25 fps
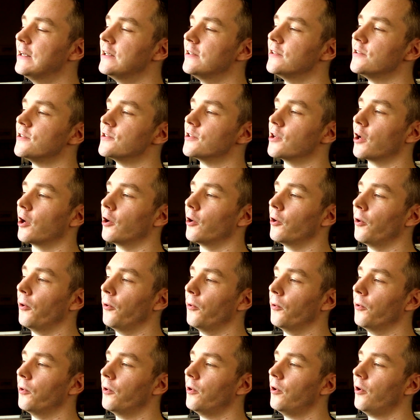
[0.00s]

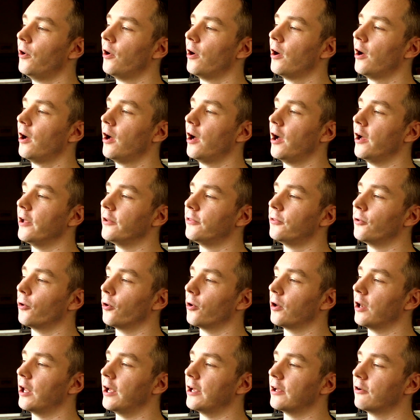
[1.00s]
So I
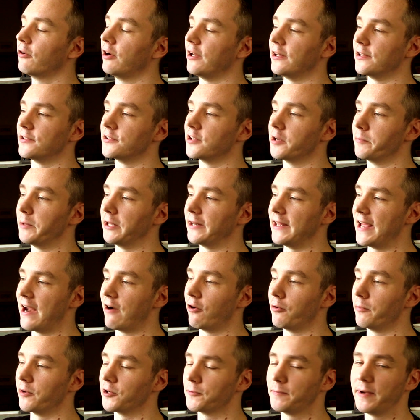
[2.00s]
thought, like, great, this is going to make the
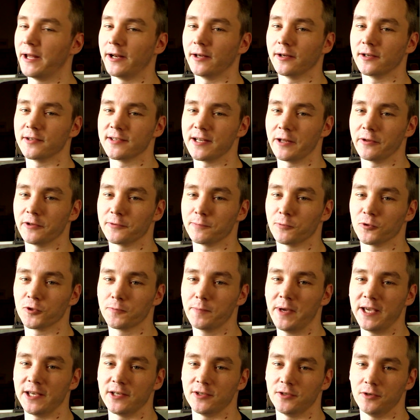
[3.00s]
arrow much better, because now there's more
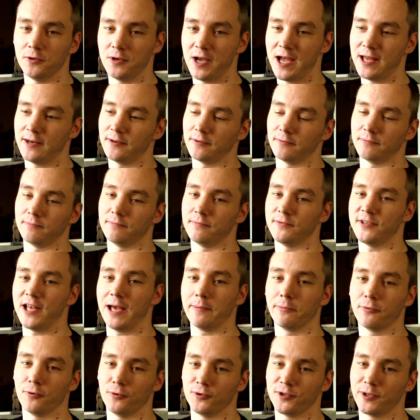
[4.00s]
space. You can
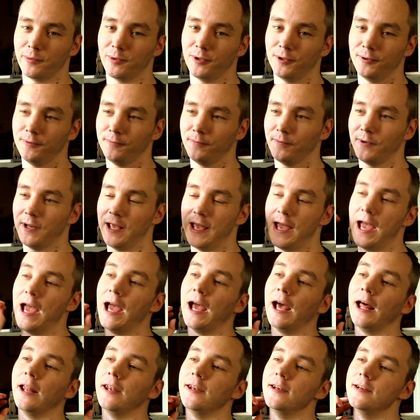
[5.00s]
zap through someone.
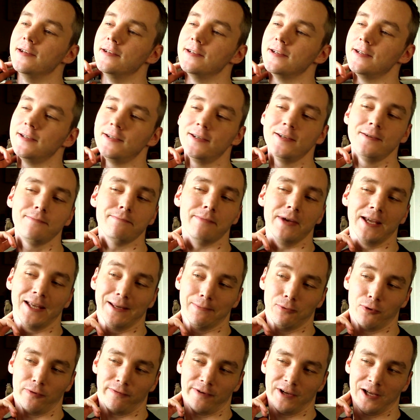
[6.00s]
And it didn't make it
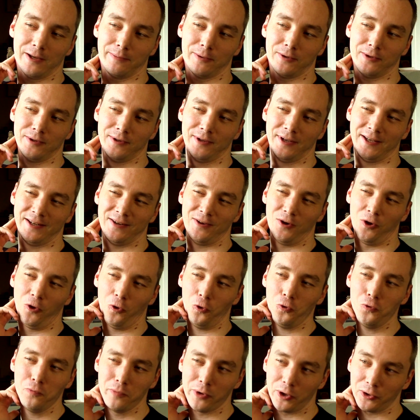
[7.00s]
more viable.
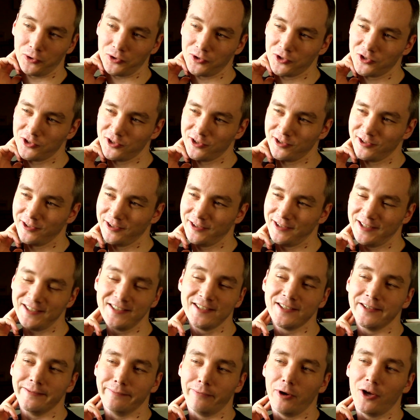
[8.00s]

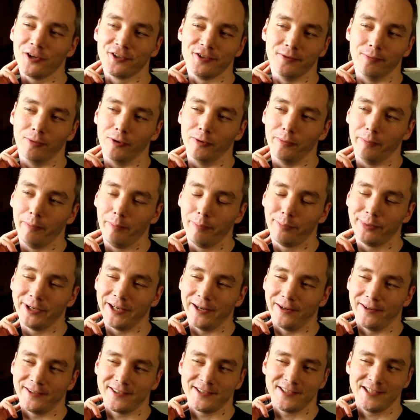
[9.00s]
This is impossible, but
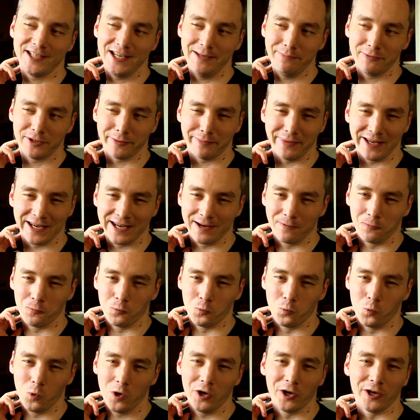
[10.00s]
it seemed to make it
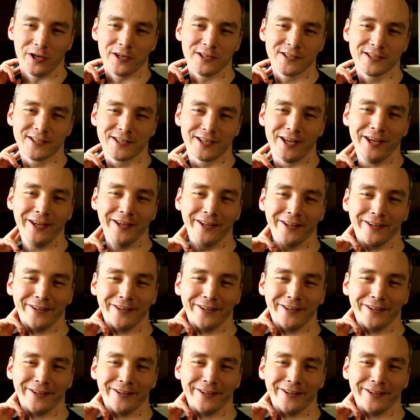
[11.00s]
worse.